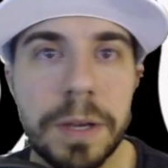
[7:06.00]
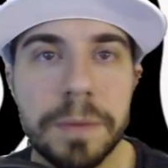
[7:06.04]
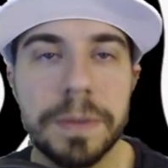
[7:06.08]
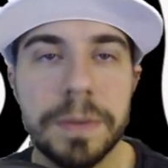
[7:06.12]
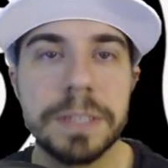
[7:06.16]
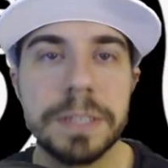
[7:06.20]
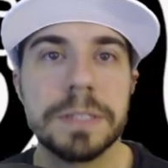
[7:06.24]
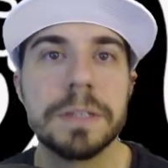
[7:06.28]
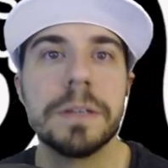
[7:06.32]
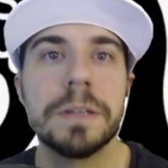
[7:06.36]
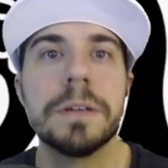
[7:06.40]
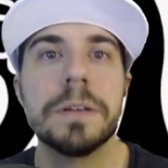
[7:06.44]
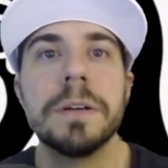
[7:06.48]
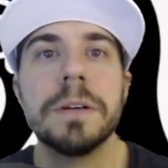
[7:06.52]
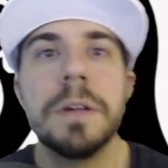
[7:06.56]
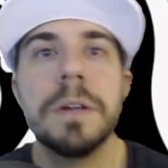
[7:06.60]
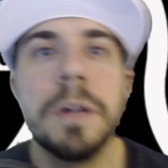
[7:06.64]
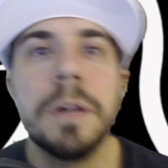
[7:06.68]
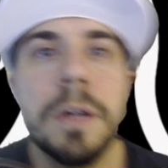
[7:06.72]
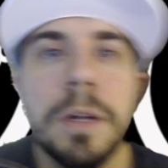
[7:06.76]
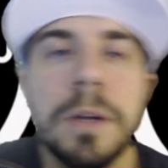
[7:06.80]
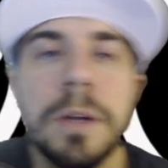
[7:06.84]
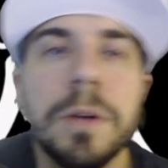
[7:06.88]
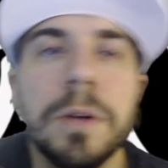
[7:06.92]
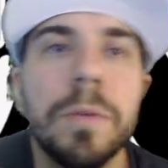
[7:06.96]
as one
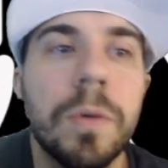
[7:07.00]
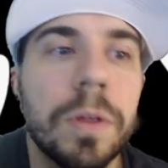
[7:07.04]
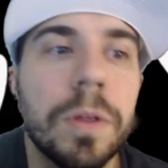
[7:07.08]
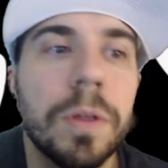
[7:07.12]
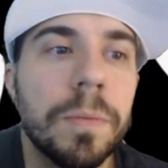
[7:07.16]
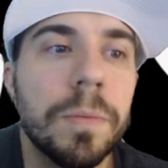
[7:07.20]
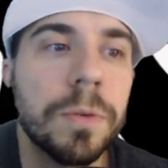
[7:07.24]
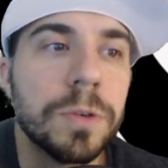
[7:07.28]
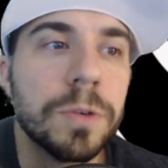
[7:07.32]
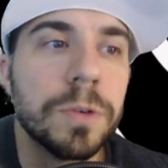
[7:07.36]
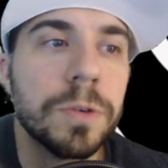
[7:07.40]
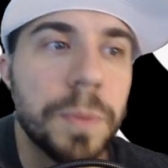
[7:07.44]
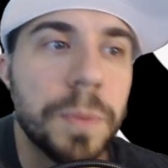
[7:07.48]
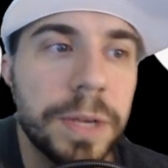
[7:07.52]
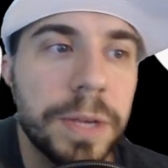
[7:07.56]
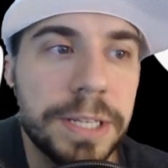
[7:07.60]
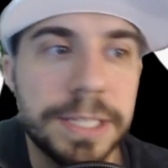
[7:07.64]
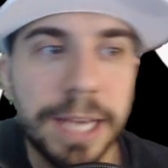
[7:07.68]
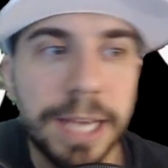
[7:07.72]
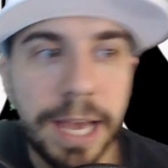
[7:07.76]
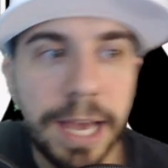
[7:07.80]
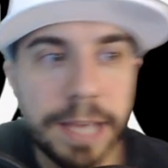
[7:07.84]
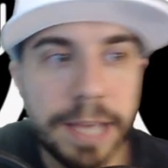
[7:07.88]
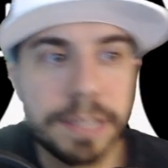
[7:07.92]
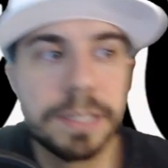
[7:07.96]
of the most played
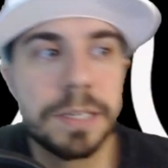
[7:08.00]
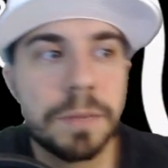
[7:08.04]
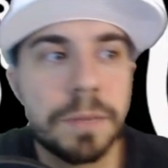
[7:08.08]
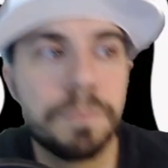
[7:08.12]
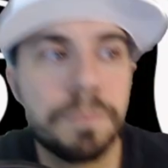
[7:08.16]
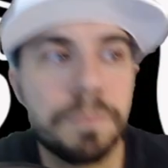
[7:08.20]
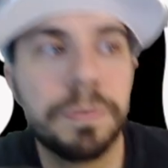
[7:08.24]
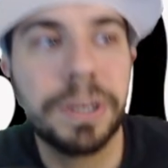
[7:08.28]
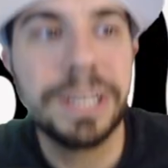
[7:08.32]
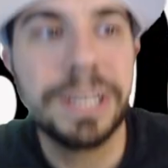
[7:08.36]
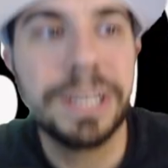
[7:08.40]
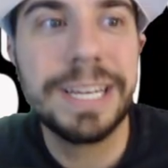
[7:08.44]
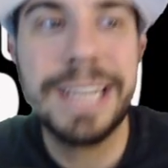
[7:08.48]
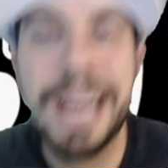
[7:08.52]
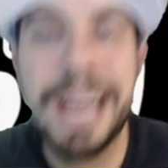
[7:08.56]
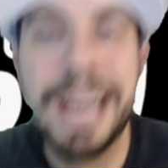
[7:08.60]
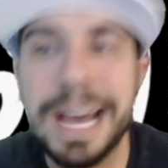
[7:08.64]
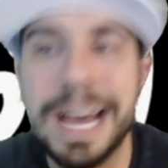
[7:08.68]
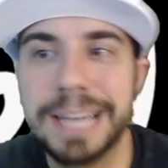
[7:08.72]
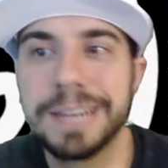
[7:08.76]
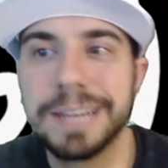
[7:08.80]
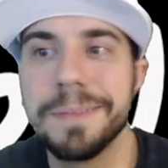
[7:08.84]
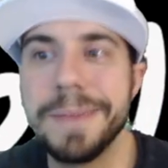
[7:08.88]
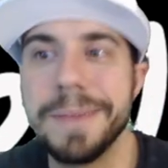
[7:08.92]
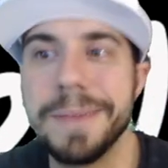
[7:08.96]
decks, but
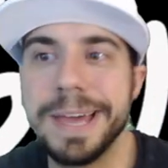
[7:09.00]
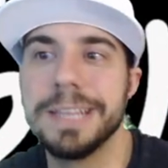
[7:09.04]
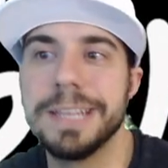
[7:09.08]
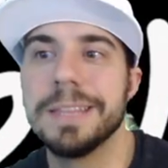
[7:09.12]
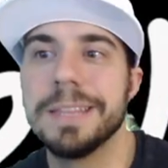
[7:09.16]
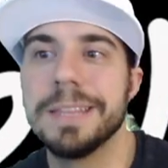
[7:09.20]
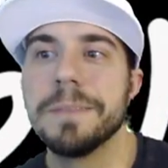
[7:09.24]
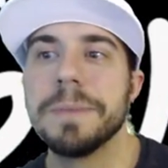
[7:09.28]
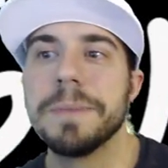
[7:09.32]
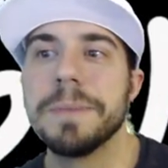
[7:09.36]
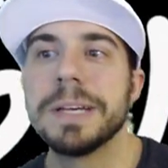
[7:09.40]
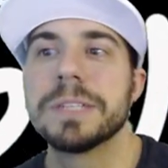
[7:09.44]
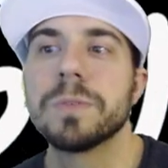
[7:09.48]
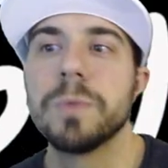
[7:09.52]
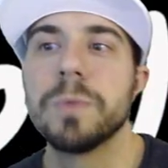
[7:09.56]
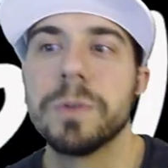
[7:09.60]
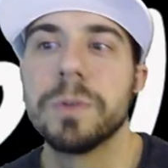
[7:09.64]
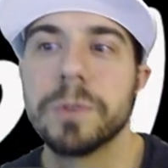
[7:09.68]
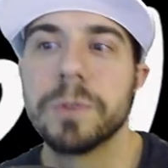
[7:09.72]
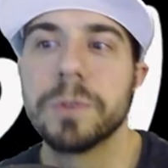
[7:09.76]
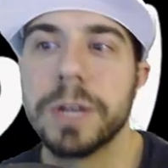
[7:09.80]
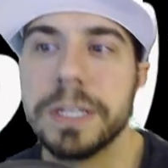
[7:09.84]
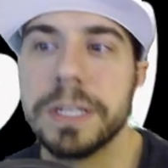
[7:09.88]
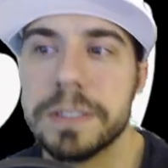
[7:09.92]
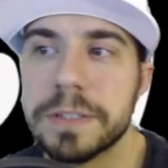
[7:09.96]
not commanding the best win
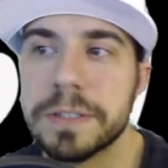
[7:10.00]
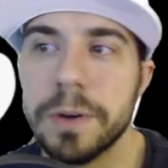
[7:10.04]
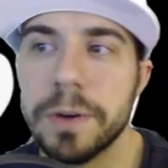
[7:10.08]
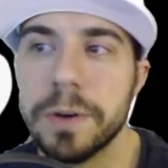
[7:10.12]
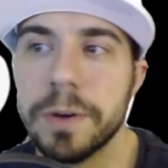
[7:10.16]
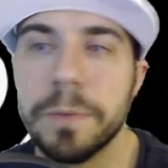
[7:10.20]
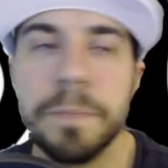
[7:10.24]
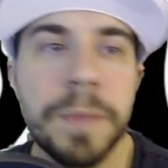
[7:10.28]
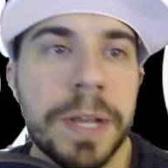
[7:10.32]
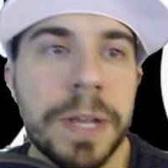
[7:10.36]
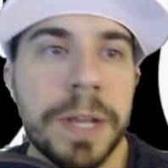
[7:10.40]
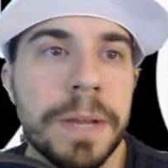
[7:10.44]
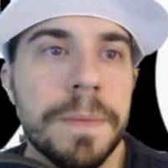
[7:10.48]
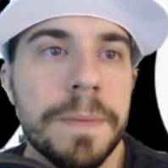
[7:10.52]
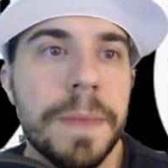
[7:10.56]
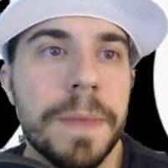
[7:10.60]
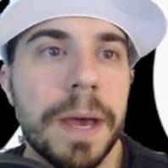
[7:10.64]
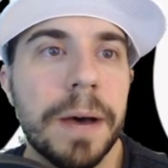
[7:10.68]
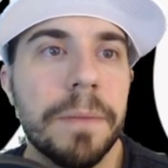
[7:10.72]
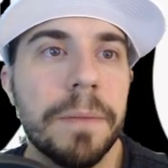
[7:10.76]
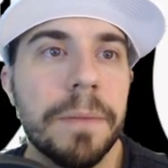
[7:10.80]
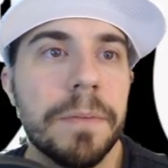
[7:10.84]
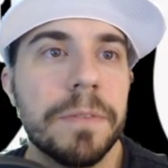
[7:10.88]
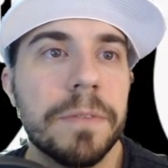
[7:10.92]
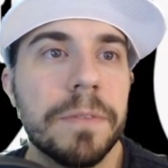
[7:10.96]
rate. So
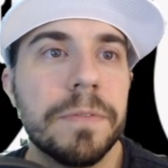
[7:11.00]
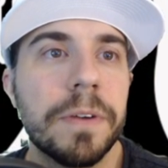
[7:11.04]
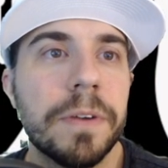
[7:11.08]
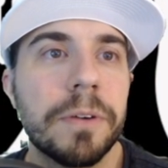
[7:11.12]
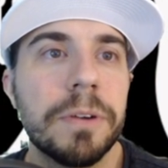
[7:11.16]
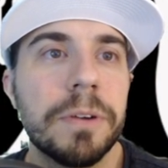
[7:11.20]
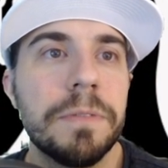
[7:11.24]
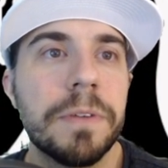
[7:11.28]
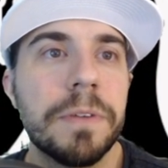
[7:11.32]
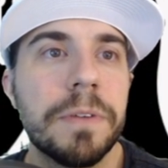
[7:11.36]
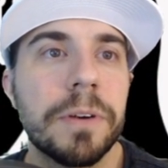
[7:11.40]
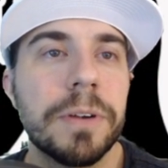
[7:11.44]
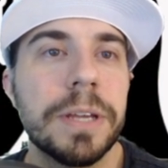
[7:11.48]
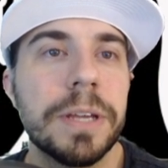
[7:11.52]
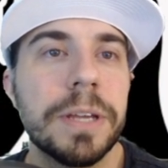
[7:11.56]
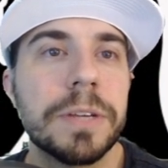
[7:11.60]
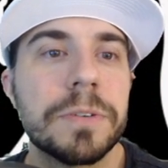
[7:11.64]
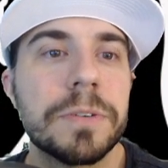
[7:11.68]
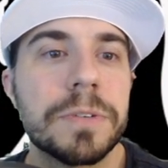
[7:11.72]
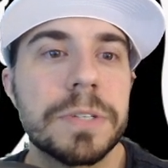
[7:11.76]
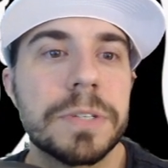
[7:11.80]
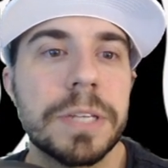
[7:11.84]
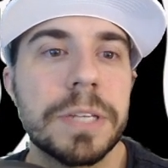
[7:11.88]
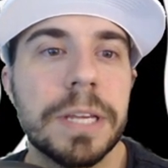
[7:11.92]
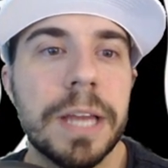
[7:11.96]
very, very
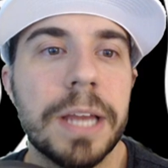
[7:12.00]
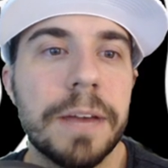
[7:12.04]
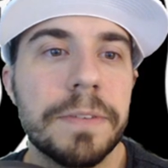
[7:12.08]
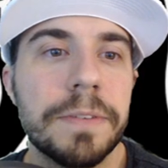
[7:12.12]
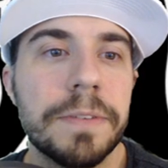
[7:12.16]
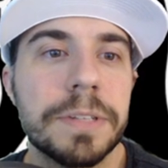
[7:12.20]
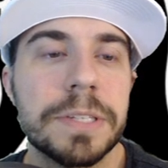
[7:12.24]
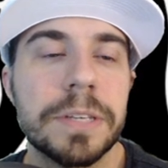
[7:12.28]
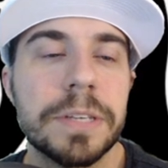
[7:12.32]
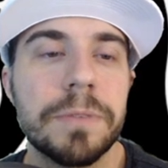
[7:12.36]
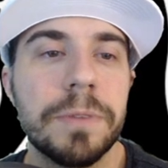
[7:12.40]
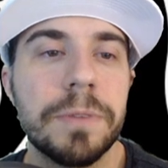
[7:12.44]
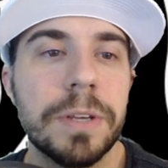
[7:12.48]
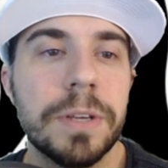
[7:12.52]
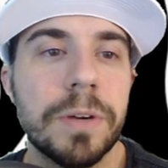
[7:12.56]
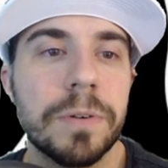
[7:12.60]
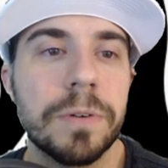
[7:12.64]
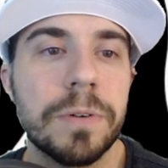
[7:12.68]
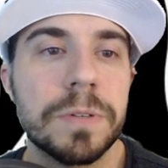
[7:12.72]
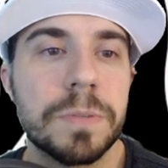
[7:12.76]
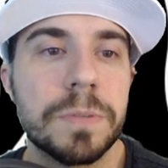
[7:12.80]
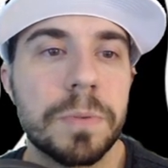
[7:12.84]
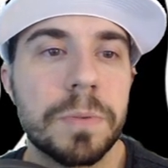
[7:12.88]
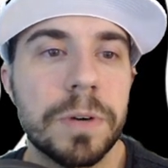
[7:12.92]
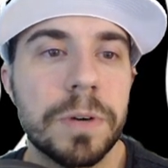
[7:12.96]
interesting. Obviously, we know
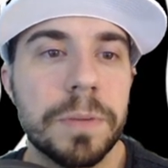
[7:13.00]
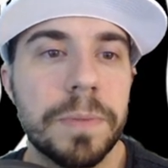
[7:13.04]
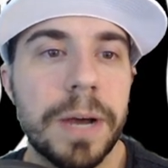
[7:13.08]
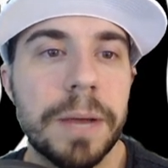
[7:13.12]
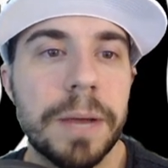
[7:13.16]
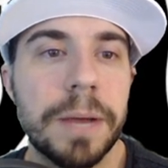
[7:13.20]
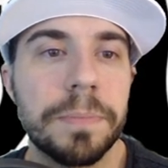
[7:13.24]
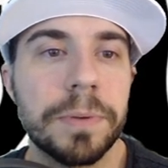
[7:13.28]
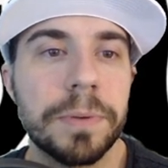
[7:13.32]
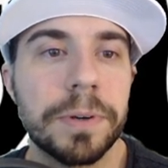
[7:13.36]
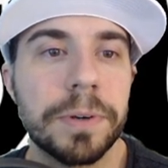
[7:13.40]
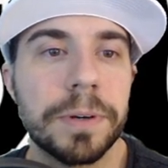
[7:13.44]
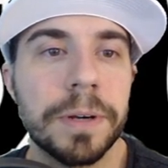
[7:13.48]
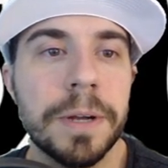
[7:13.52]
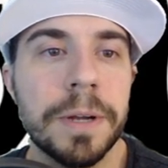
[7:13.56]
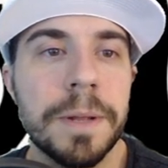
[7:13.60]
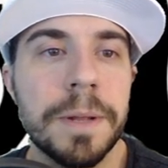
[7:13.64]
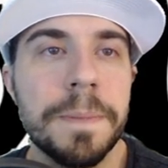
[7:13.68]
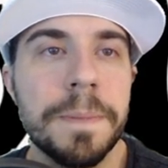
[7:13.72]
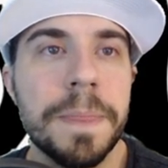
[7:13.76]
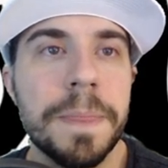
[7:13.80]
it's pretty popular.